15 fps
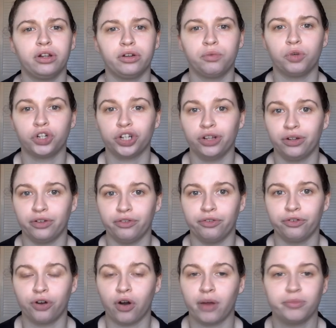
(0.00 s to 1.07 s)
watch a lot of
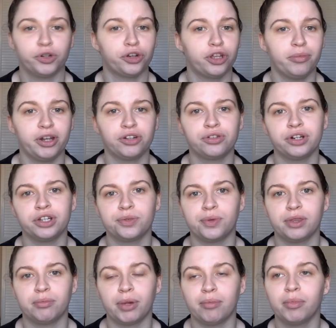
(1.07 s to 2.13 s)
crime documentaries
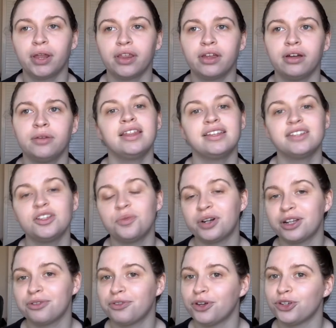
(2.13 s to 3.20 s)
with my mother. This is one of
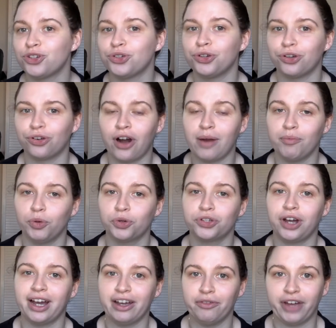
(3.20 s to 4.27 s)
the first true crime books
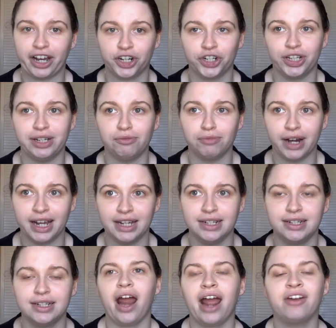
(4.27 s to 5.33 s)
I have actually read,
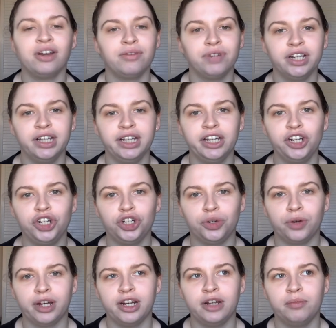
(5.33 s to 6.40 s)
and I really
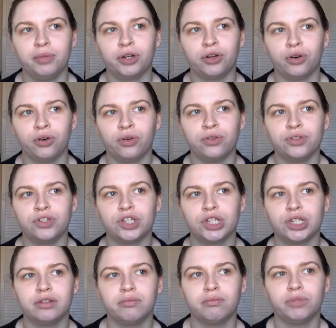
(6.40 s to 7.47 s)
enjoyed it because
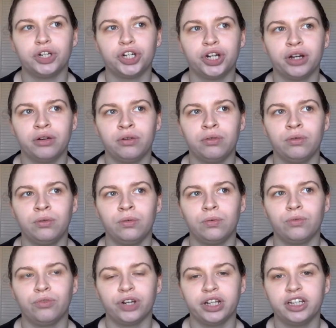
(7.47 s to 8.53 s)
Michelle
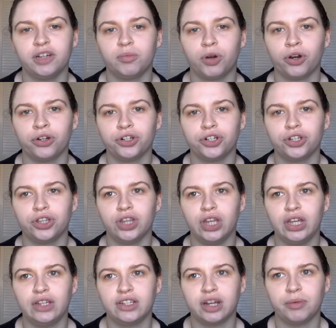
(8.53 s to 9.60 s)
really approached the
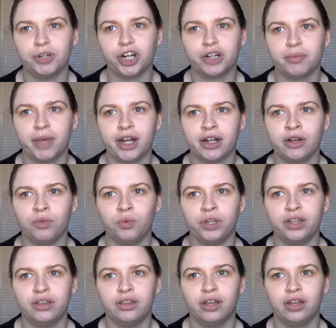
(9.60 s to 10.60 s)
subject matter with